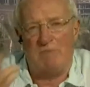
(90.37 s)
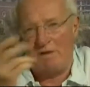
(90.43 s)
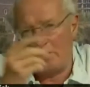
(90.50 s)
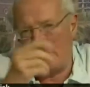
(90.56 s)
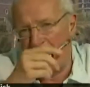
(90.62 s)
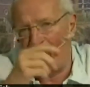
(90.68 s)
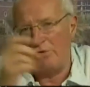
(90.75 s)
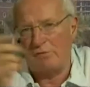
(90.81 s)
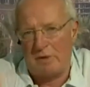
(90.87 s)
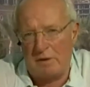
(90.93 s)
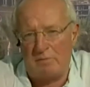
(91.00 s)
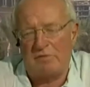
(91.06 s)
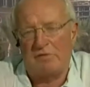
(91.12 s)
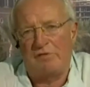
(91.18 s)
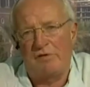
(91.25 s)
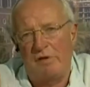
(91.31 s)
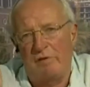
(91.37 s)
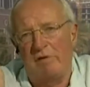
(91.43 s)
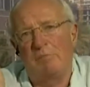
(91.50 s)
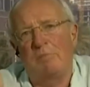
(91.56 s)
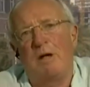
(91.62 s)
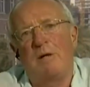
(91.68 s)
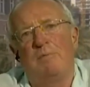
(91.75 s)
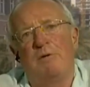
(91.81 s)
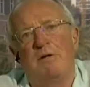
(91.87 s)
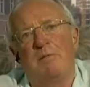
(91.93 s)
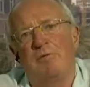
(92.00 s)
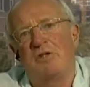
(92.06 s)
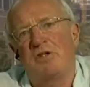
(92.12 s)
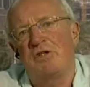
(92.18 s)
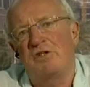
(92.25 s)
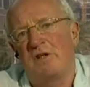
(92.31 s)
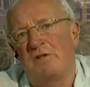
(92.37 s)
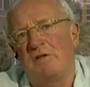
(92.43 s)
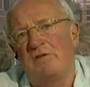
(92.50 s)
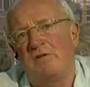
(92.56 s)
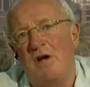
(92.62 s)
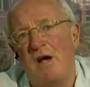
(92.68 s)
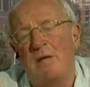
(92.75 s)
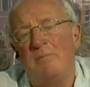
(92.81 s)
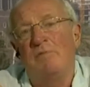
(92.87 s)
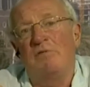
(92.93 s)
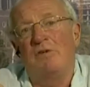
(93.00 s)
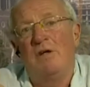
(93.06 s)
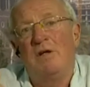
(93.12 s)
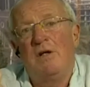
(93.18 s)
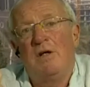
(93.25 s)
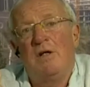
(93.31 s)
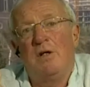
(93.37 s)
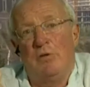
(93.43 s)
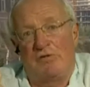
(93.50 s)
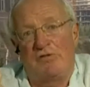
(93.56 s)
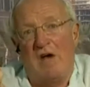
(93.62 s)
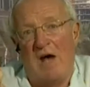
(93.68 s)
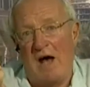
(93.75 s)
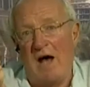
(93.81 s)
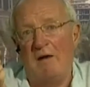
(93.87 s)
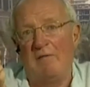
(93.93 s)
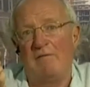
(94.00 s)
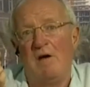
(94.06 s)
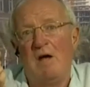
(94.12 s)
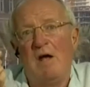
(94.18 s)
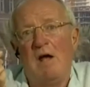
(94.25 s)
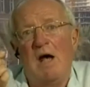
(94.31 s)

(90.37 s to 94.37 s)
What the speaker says: in the days when it was a serious paper, the British Sunday Times used to have?